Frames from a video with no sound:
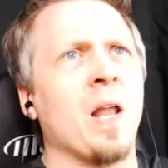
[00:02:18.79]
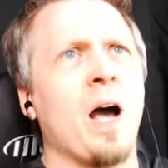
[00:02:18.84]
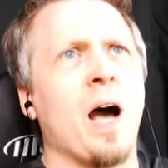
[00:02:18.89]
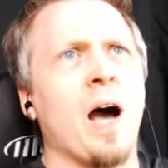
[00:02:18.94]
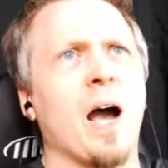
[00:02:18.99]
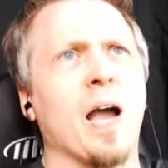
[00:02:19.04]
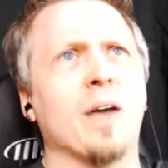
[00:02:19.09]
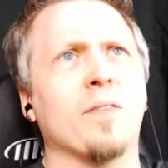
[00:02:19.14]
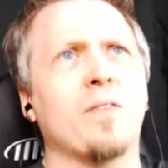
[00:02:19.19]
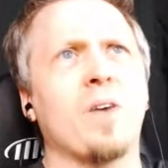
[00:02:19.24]

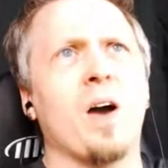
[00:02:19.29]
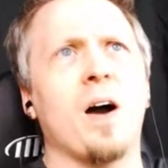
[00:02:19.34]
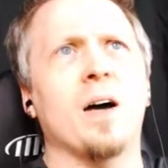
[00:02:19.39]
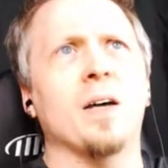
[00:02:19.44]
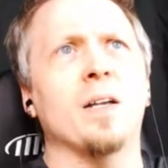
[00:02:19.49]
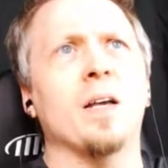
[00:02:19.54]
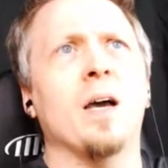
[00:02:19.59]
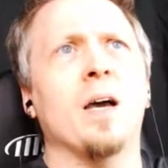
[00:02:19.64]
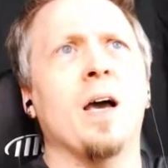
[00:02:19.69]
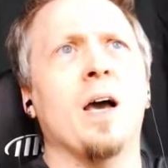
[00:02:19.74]
I have
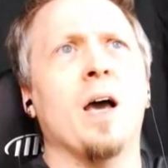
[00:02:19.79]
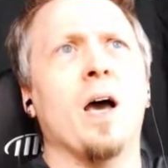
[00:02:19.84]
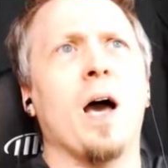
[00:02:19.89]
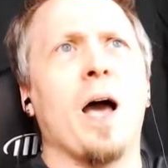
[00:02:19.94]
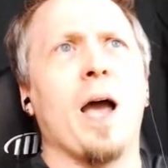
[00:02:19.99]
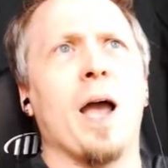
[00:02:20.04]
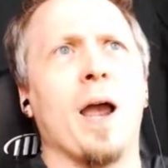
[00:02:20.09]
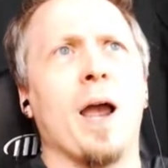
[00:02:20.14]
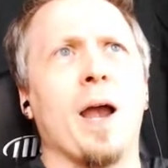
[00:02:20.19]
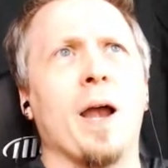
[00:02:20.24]
got
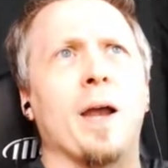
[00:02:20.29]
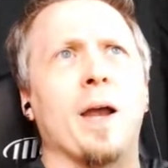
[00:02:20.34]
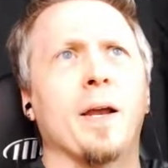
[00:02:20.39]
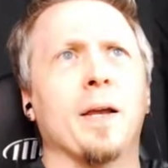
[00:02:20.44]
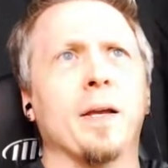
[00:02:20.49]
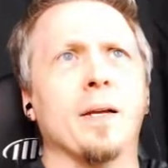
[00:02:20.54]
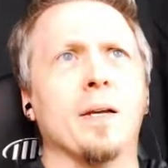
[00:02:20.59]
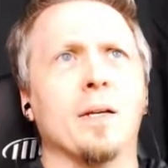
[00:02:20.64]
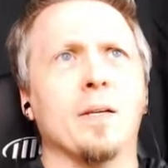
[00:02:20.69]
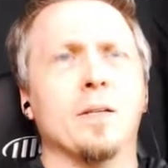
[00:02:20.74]

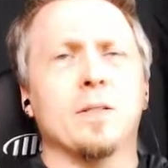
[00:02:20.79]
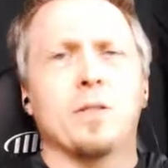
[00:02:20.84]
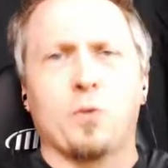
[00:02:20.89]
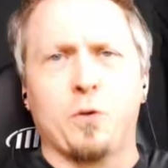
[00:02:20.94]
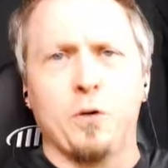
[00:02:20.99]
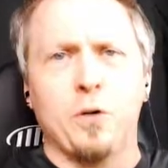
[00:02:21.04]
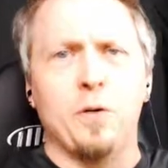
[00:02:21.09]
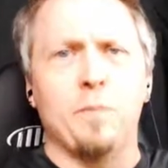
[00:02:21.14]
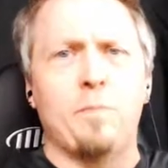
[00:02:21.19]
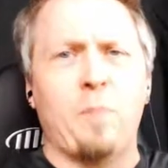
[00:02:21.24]
a
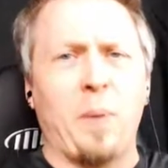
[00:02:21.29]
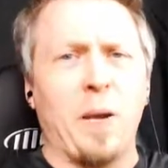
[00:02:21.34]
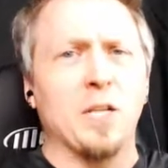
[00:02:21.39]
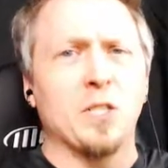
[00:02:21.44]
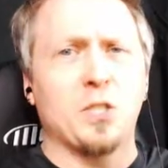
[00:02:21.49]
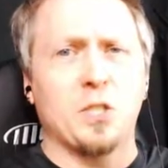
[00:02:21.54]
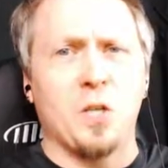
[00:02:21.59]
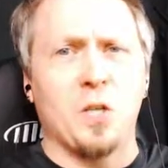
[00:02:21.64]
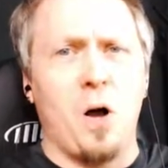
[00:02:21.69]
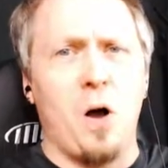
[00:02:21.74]
crude
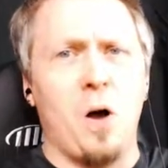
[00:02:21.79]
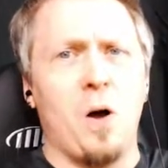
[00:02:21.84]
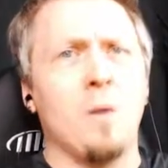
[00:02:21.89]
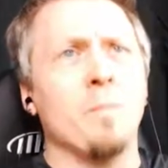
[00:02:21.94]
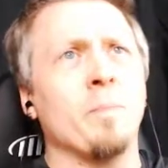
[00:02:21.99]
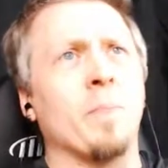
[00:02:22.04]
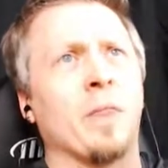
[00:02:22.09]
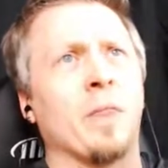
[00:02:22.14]
bench saw.